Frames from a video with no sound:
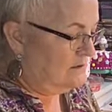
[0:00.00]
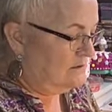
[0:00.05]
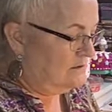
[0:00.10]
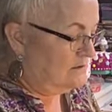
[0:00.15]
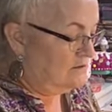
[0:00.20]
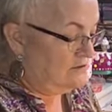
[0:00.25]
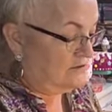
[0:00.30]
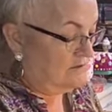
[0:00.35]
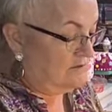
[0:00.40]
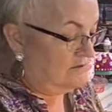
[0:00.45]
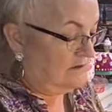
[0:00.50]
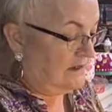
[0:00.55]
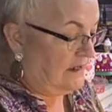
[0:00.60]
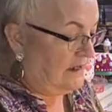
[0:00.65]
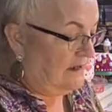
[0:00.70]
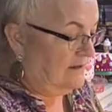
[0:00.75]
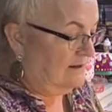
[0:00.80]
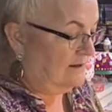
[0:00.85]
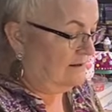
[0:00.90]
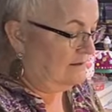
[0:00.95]
You
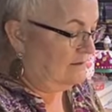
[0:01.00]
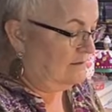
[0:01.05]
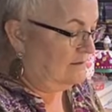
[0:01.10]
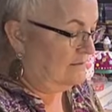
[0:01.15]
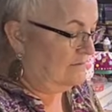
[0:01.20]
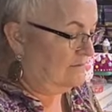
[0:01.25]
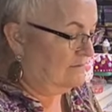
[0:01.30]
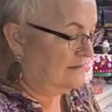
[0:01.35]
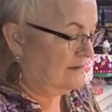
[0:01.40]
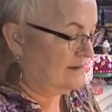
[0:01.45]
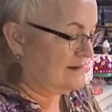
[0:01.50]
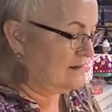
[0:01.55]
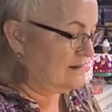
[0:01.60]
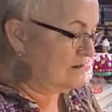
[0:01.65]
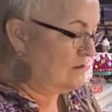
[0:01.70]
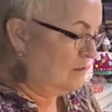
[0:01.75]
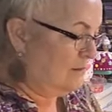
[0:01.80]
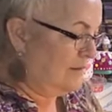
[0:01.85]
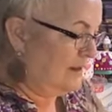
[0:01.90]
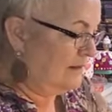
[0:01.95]
can't. He's a
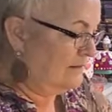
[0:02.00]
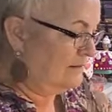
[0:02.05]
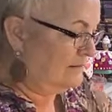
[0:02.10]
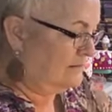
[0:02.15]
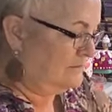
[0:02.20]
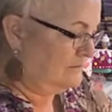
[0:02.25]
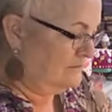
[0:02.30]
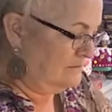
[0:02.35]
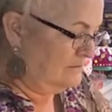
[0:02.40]
snowman.